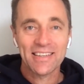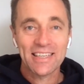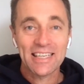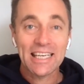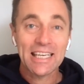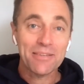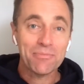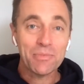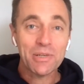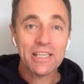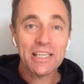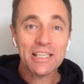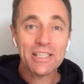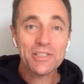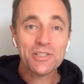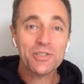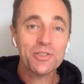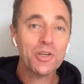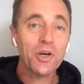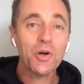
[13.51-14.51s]
It
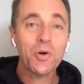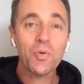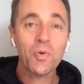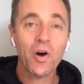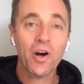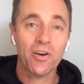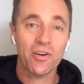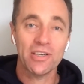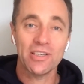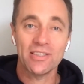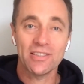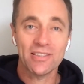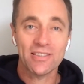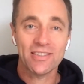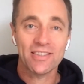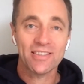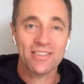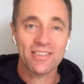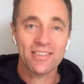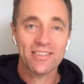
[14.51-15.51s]
means no
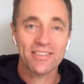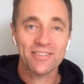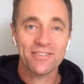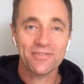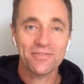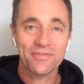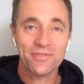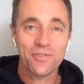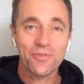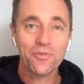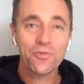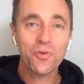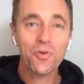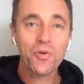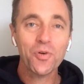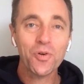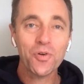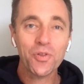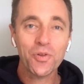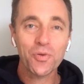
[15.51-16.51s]
worries
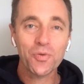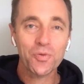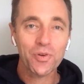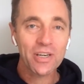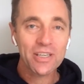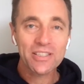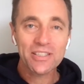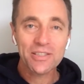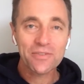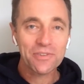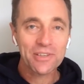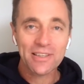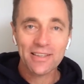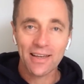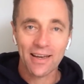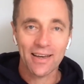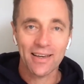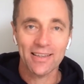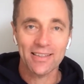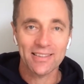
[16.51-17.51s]
for the rest of your
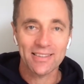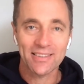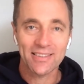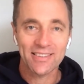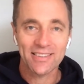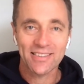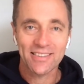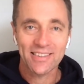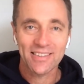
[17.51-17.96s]
days.